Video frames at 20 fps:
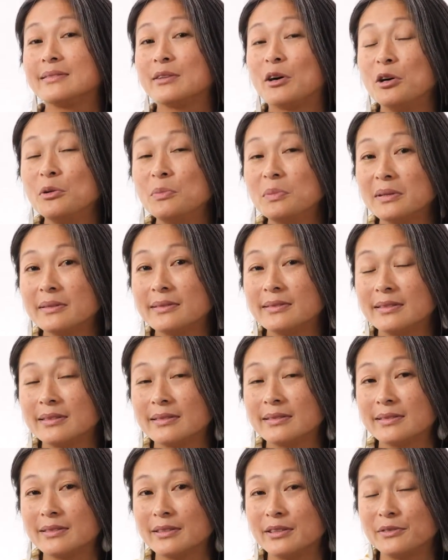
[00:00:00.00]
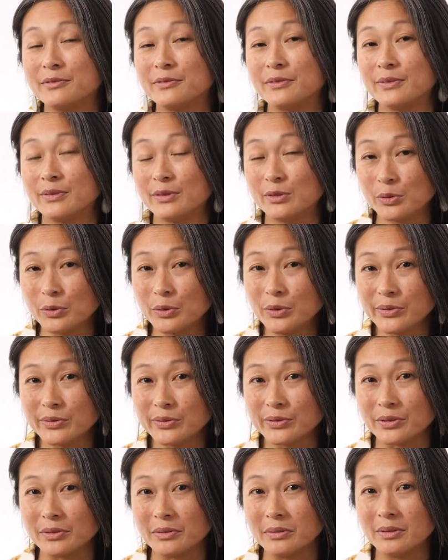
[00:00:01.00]
hopelessness of
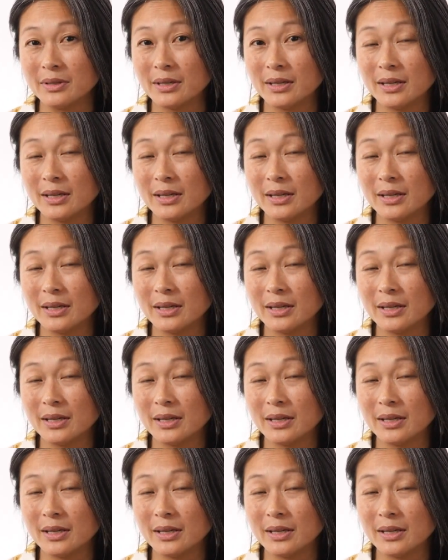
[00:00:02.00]
dorsal